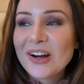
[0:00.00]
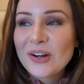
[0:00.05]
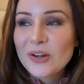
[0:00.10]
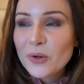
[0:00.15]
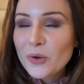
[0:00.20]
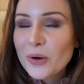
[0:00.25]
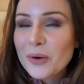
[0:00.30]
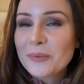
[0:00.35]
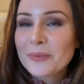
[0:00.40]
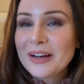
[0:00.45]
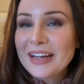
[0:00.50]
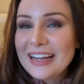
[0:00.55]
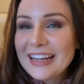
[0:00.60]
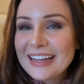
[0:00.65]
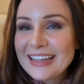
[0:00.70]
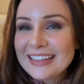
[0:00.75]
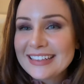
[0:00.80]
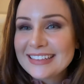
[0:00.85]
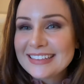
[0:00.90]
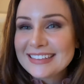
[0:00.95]

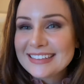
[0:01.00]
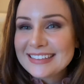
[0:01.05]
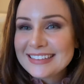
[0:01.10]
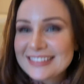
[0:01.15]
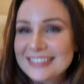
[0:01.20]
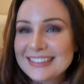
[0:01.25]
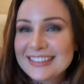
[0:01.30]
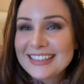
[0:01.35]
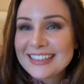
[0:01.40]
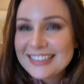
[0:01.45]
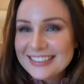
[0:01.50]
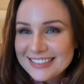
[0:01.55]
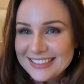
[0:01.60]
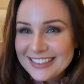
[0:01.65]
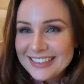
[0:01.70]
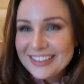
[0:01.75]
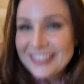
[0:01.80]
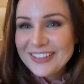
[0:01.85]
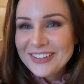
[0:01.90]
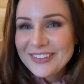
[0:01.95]
Norway did us a
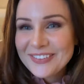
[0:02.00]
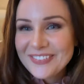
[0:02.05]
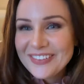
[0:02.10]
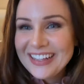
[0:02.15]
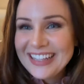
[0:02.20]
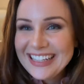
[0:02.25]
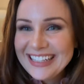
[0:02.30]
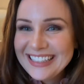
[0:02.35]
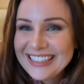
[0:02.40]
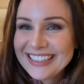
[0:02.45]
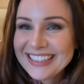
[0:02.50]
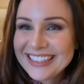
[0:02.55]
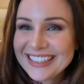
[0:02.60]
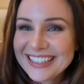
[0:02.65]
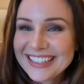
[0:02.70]
good one.